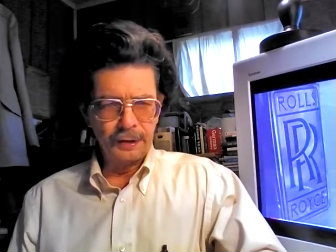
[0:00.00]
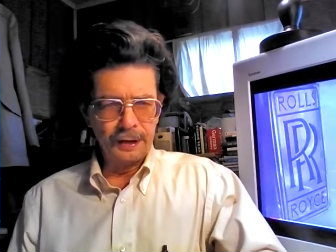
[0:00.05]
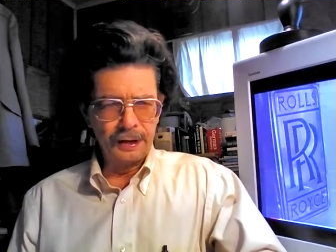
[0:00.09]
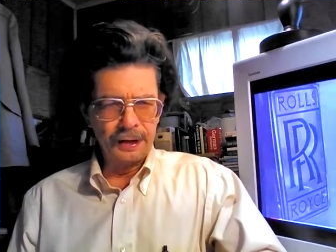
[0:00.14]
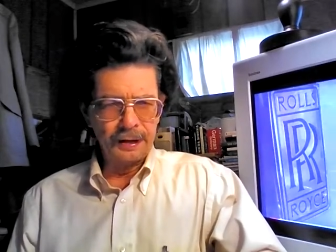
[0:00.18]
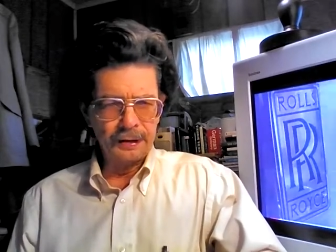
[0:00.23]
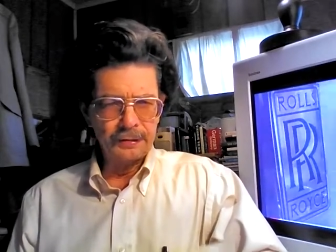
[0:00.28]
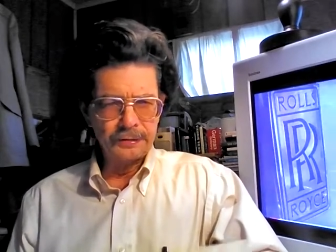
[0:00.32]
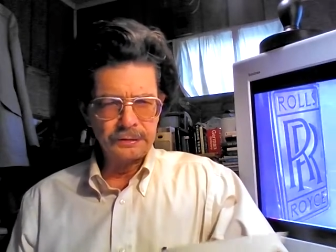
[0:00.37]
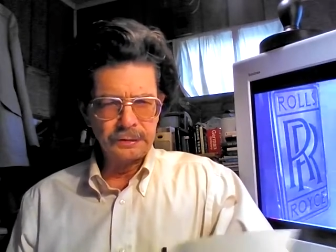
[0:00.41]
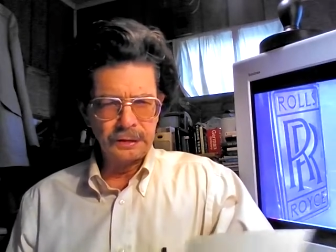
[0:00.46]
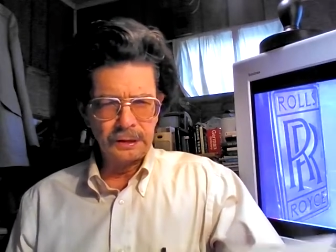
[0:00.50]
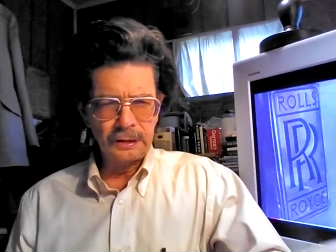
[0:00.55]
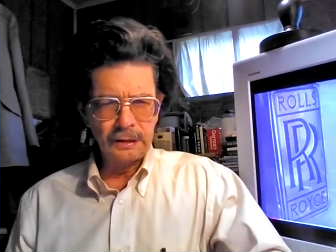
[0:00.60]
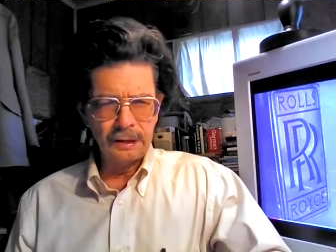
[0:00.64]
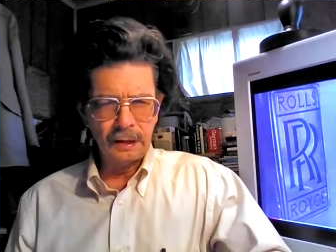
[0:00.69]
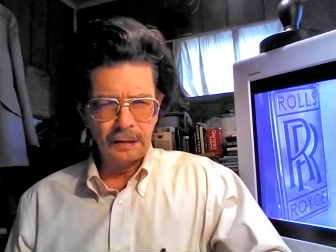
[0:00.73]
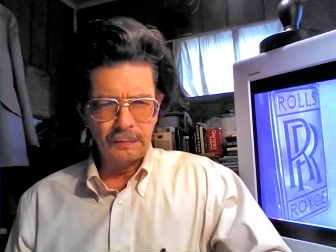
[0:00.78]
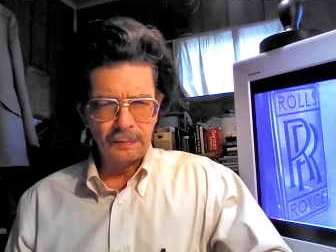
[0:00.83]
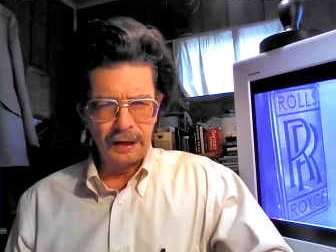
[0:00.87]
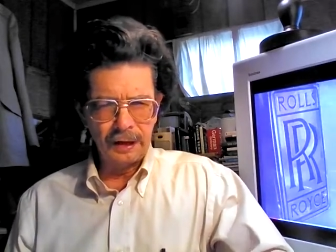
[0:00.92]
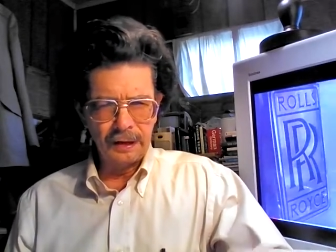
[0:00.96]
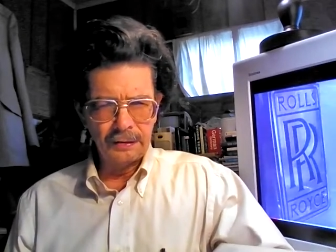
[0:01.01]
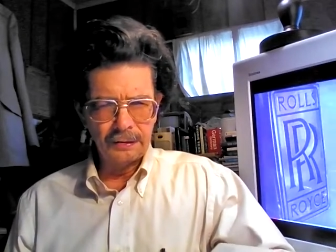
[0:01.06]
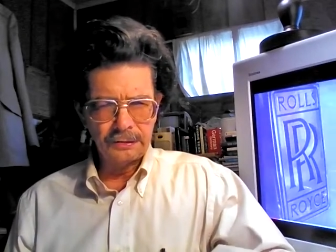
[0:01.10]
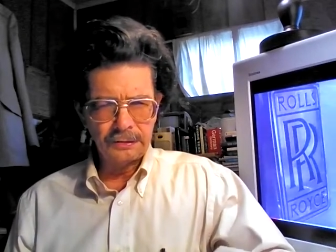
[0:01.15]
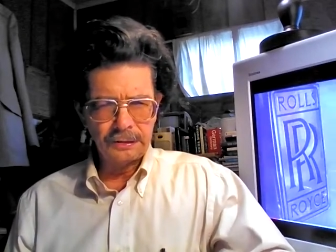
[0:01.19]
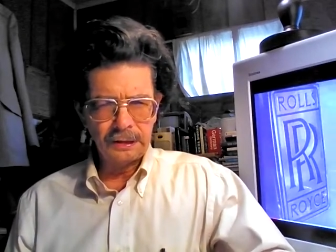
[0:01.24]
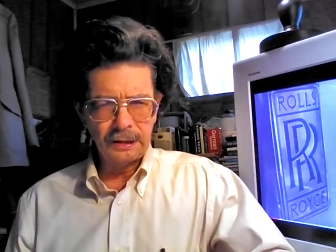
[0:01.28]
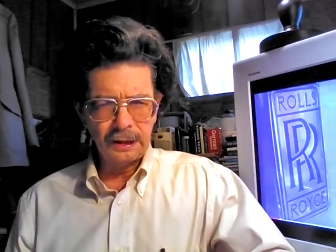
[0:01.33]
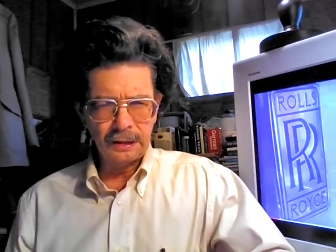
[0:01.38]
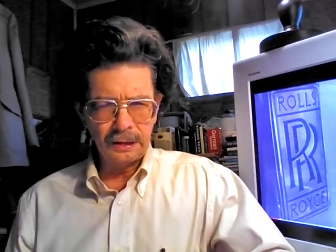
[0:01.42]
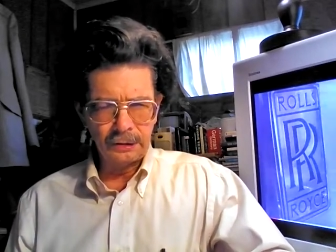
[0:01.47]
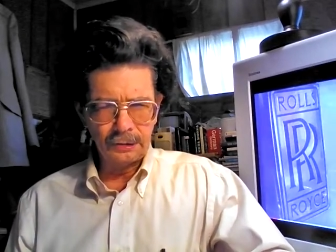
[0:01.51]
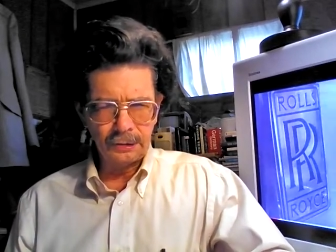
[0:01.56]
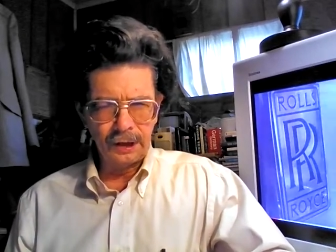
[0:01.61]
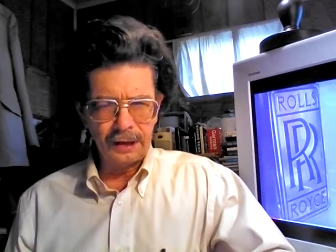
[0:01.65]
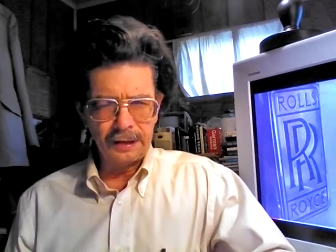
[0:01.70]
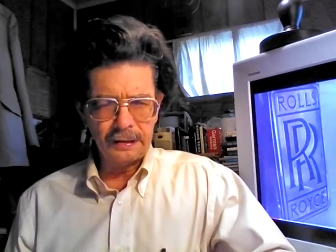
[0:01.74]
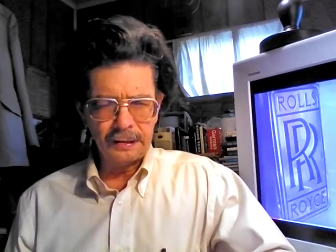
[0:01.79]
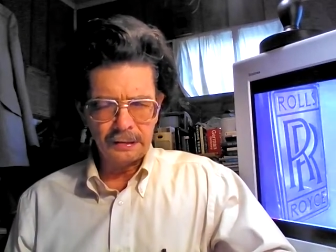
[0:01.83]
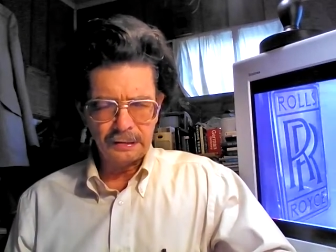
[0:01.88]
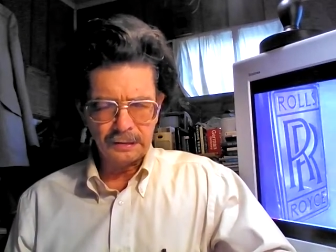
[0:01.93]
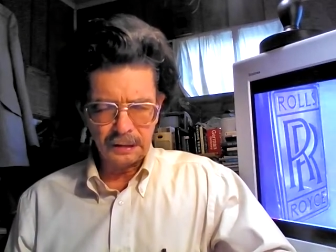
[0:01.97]
energy and
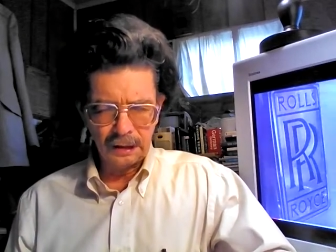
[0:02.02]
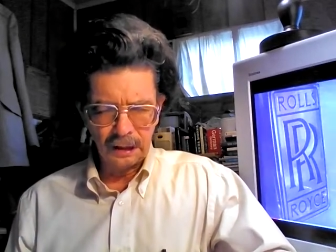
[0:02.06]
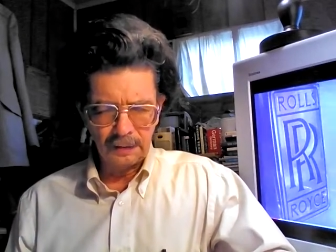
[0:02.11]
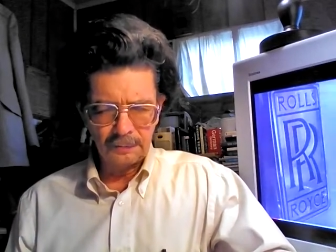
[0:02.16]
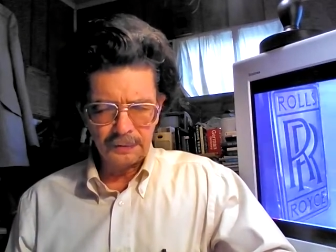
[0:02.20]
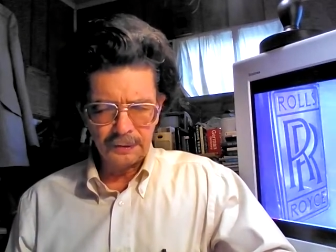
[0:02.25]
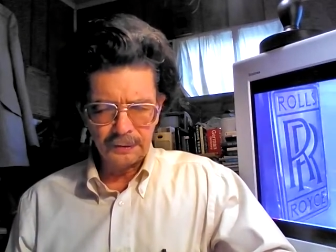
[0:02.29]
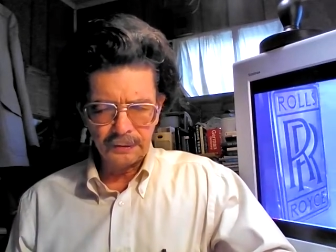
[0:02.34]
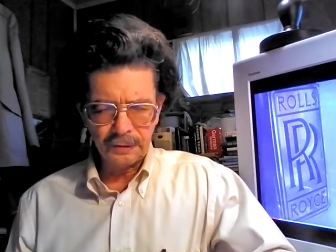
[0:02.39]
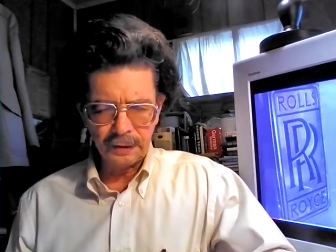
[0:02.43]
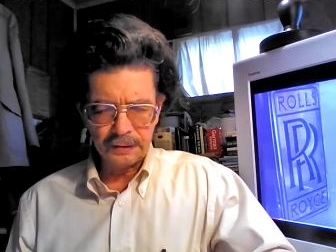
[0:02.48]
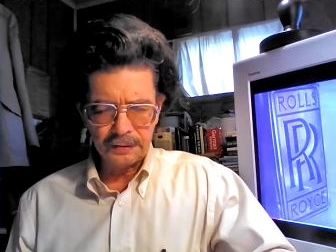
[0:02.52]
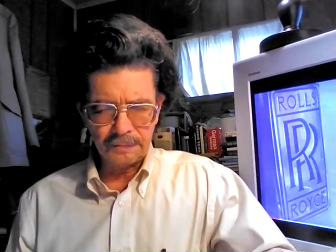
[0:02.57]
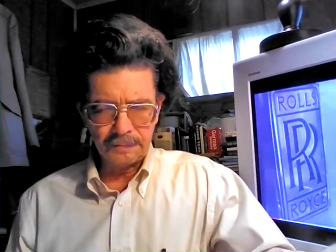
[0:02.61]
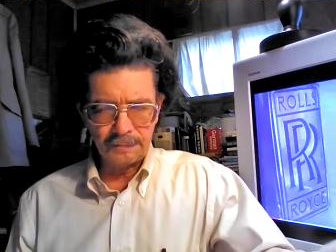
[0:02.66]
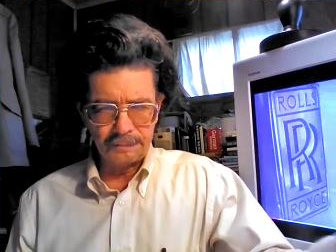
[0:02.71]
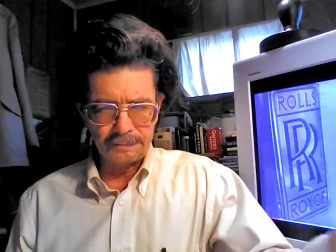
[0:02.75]
greatness come to us?